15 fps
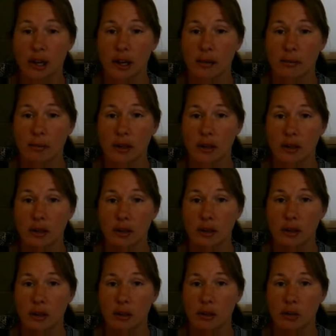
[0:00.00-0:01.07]
look at what's
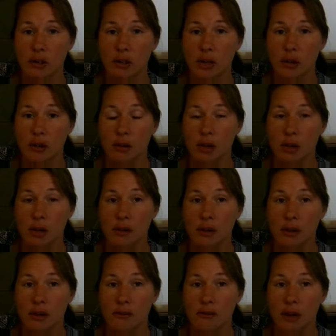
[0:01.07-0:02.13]
going on, that's fine.